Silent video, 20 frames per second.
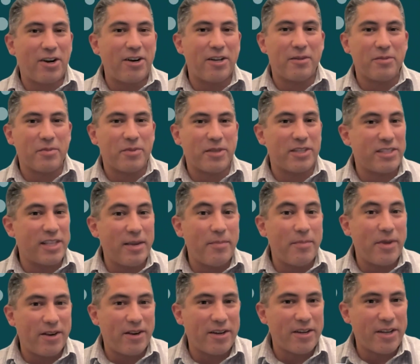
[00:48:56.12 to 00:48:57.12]
startups because
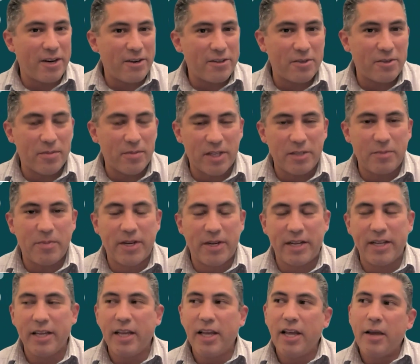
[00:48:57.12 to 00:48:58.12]
they may not care so much.
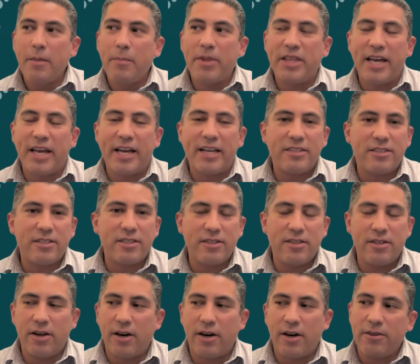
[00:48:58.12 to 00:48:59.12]
But
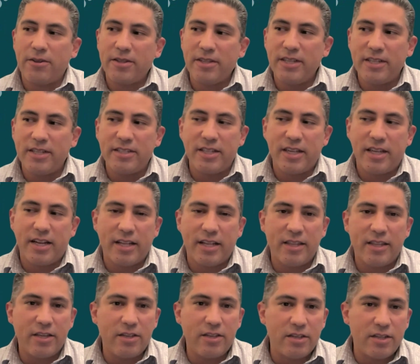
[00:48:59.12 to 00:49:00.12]
that's not only is that
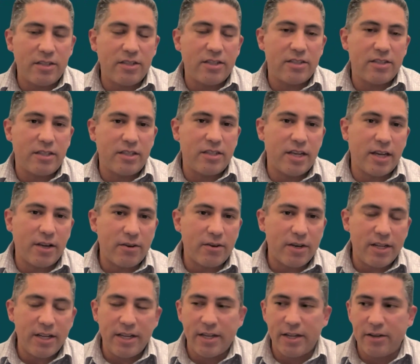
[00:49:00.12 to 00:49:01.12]
I think good just
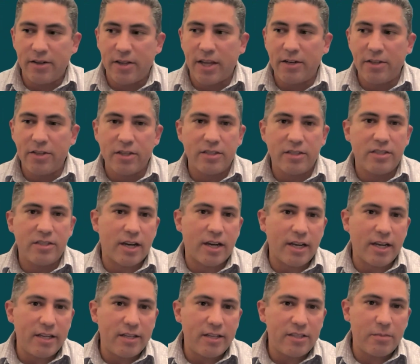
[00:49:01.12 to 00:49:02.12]
integrity and good
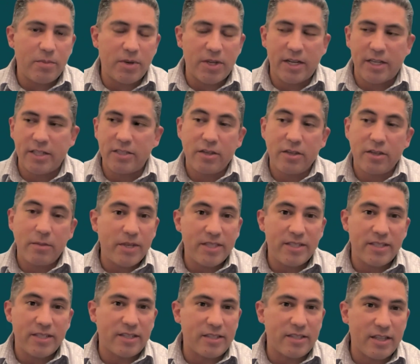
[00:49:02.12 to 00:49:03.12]
science, but it's good
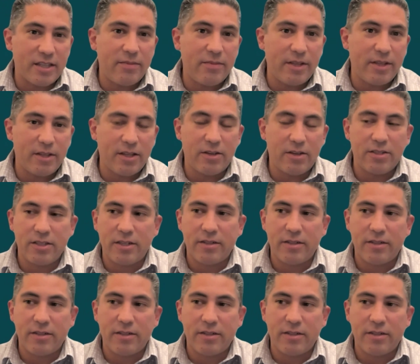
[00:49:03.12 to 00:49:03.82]
business. I mean,